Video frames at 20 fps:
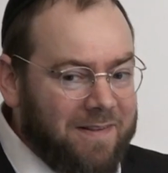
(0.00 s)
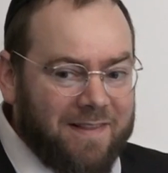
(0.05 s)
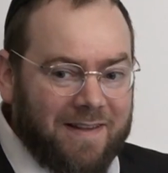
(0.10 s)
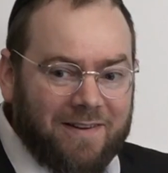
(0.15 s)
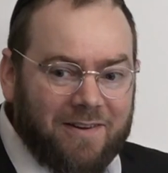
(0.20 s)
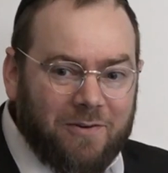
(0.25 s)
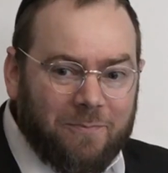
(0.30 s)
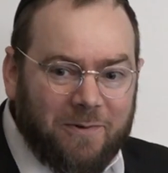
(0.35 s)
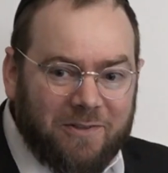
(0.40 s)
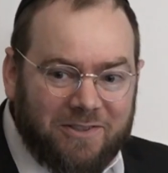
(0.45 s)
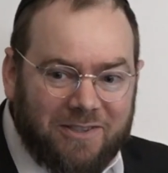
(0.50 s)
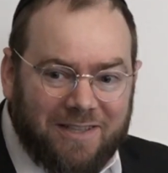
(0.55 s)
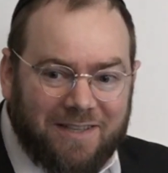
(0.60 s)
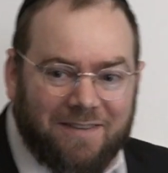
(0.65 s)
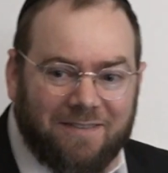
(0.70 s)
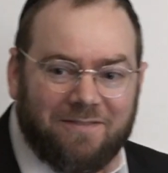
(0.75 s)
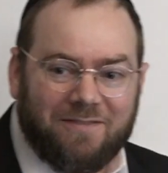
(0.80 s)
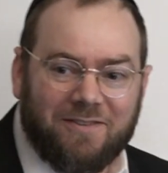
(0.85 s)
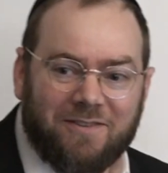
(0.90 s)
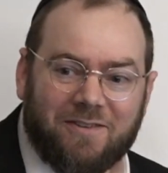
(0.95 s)
Thank you, Moshe,
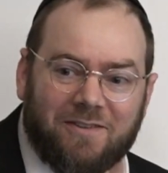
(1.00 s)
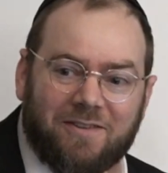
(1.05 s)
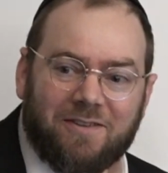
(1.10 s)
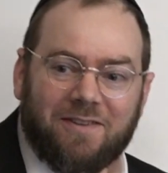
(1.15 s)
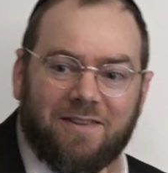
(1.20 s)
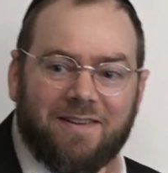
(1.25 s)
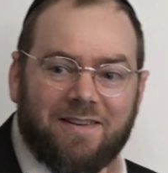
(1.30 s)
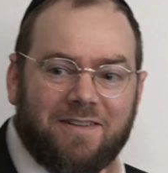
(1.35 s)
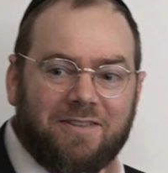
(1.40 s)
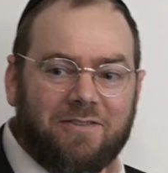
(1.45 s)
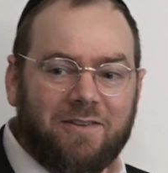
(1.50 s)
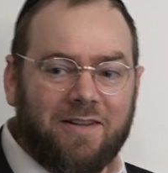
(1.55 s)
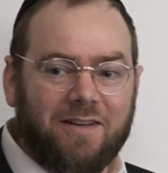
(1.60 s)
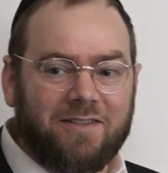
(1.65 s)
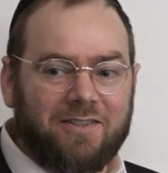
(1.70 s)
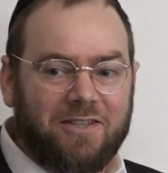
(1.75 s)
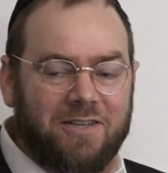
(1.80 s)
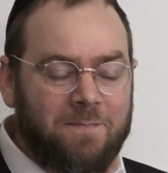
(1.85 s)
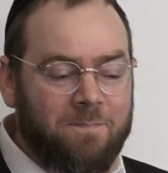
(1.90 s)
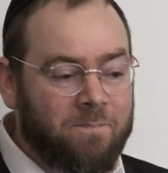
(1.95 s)
for the
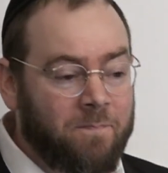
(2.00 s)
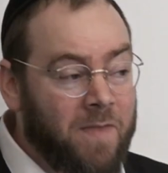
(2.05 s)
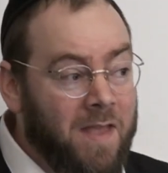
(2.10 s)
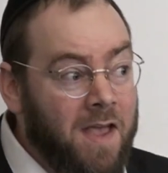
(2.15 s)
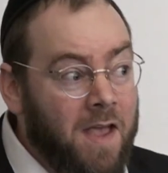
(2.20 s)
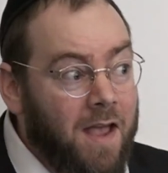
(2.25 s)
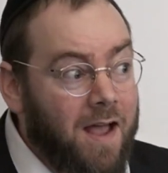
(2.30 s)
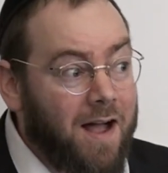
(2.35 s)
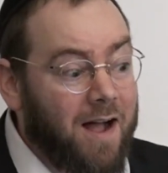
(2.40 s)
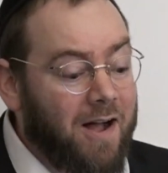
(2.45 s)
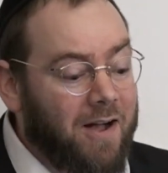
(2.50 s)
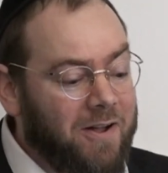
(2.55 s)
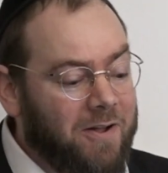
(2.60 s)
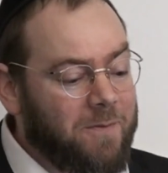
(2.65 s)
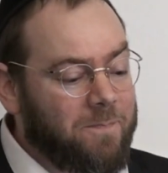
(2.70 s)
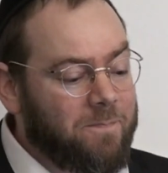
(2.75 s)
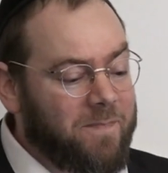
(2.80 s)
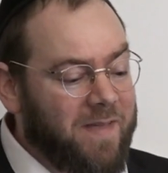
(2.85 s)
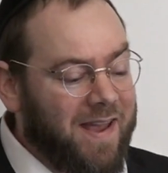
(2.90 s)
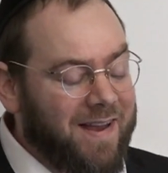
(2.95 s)
introduction.
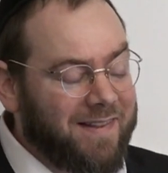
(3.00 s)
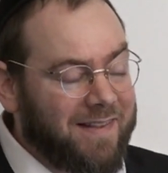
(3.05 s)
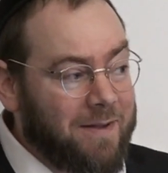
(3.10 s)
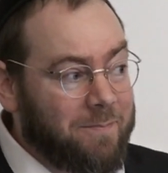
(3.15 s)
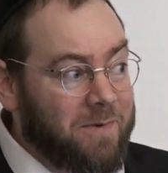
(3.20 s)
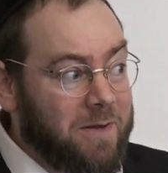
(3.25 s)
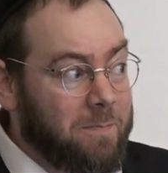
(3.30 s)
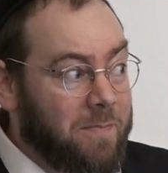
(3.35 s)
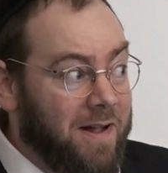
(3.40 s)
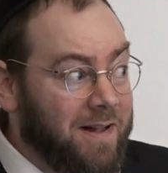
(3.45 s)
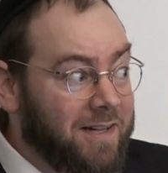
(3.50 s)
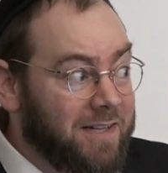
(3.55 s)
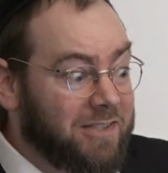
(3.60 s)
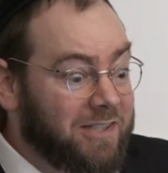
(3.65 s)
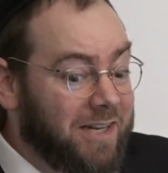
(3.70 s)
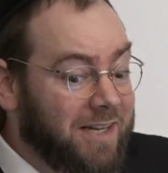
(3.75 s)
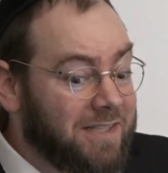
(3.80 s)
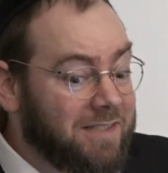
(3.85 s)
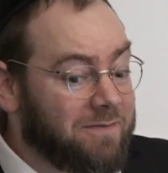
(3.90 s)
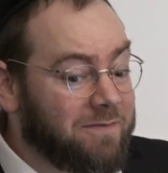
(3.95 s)
And let me
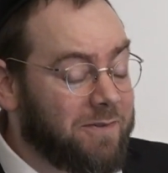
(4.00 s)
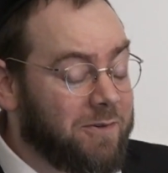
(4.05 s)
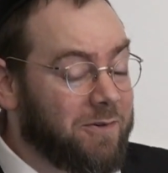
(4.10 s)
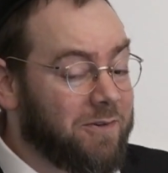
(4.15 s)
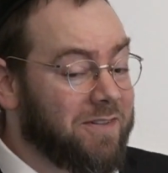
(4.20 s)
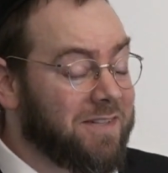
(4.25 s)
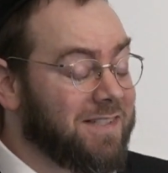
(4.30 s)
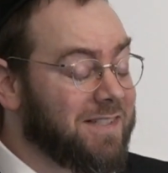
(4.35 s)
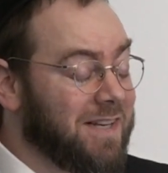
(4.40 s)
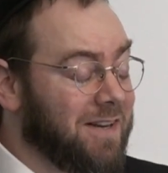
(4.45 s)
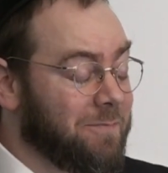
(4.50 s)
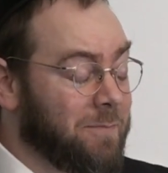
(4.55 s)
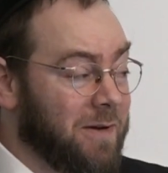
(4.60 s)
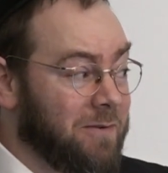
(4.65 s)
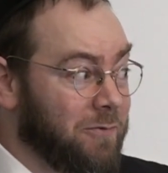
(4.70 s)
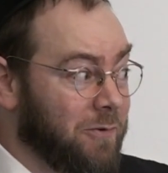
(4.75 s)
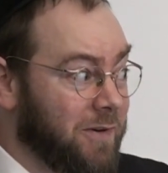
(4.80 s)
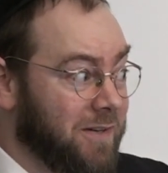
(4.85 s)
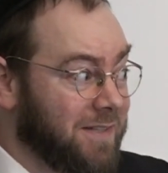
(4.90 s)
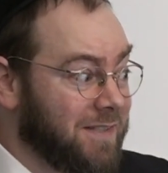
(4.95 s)
apologize for the state of my
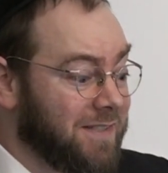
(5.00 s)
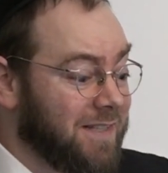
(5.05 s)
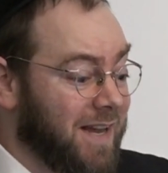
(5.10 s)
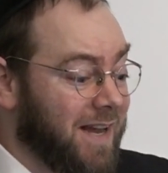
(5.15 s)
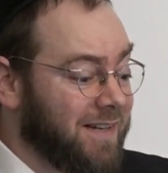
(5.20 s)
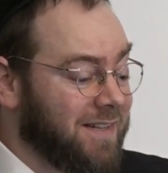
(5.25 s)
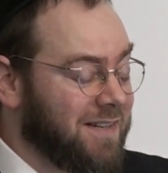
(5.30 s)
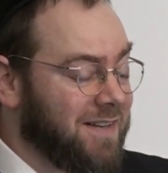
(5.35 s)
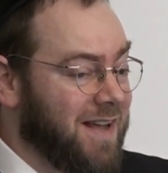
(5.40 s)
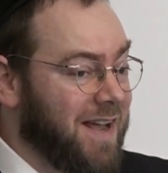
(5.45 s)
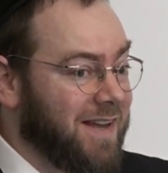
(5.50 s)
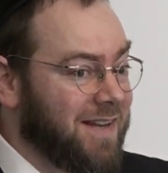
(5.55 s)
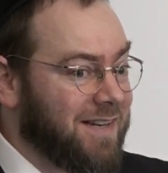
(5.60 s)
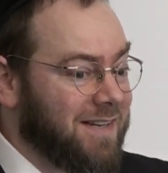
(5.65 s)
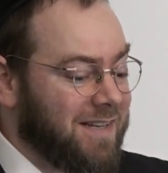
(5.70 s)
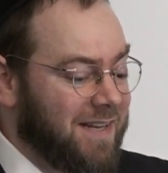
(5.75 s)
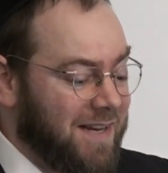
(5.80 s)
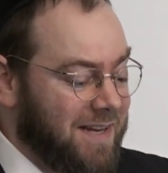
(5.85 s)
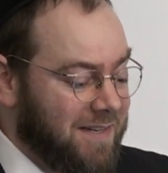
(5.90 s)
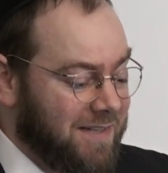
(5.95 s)
voice. I did not
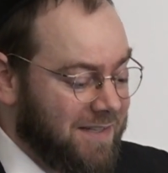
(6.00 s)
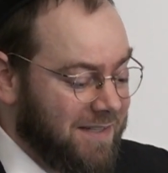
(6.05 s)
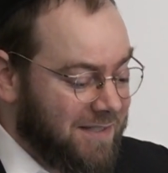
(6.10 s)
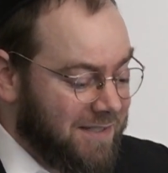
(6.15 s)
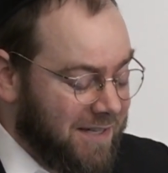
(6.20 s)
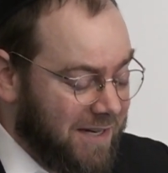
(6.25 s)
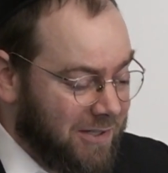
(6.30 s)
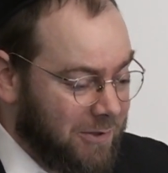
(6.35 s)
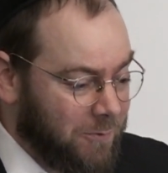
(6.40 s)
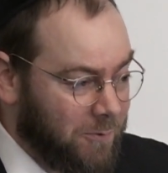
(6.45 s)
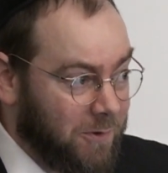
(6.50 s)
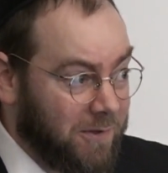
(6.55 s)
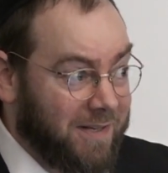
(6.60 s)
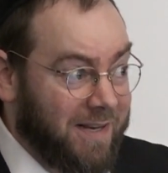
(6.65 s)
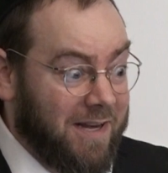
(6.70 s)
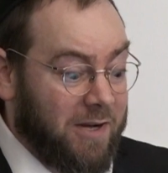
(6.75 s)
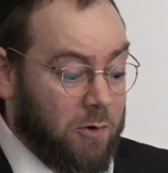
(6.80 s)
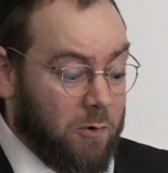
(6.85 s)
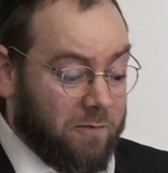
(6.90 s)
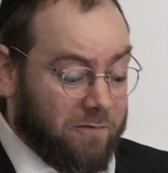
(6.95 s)
intend to schedule
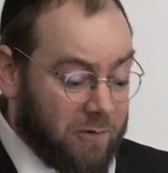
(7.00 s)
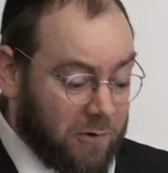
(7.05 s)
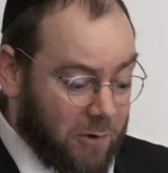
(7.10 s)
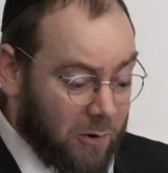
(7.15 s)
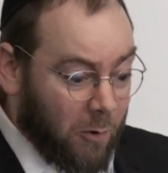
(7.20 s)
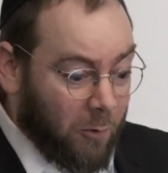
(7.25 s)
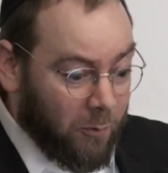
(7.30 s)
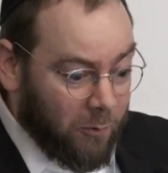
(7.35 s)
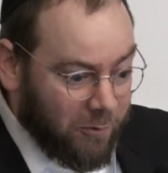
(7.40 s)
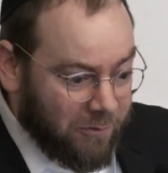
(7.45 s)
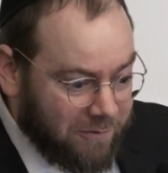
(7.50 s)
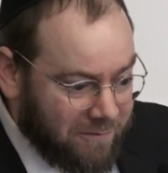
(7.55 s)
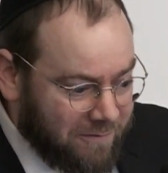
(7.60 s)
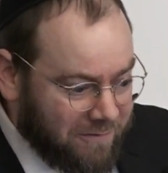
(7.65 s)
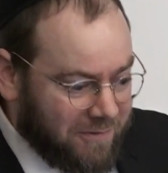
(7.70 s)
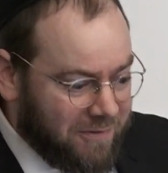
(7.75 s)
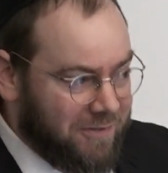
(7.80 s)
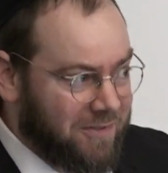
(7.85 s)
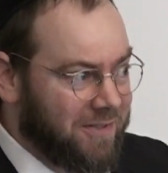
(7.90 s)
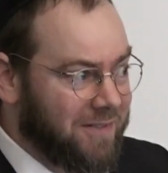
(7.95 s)
getting over a cold
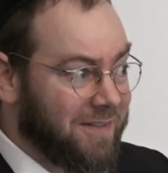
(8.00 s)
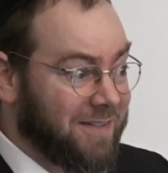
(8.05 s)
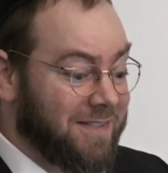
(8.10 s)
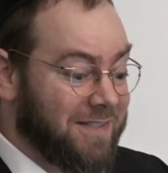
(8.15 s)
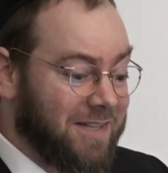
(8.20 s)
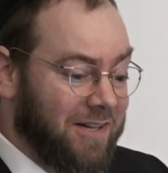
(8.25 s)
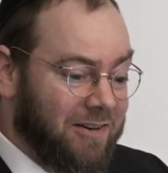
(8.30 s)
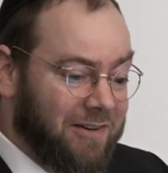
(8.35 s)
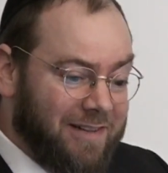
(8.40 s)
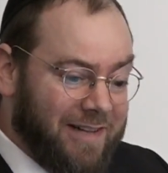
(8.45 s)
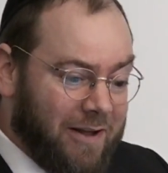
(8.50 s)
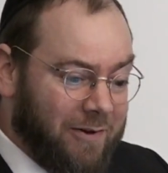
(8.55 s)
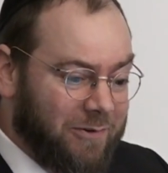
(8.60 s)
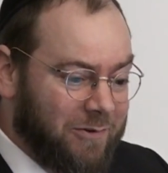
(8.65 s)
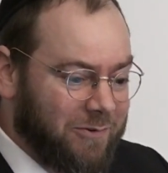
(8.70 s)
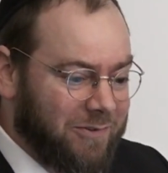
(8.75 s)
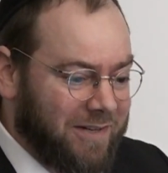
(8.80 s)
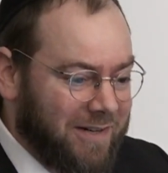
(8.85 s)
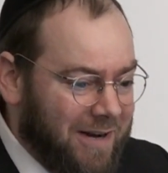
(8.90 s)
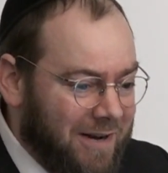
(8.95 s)
for the Sellercloud
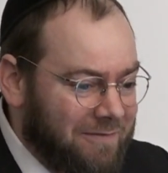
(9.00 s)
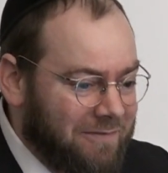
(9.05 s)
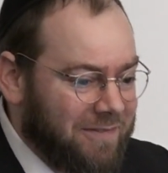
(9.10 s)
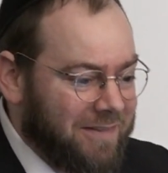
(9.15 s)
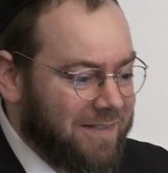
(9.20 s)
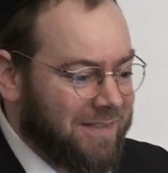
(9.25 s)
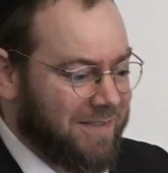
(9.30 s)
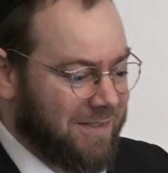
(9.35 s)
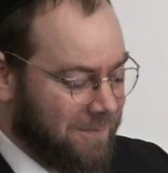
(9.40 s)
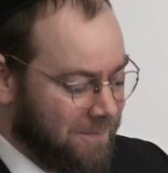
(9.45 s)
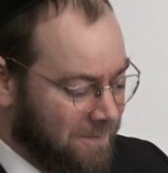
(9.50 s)
User Conference.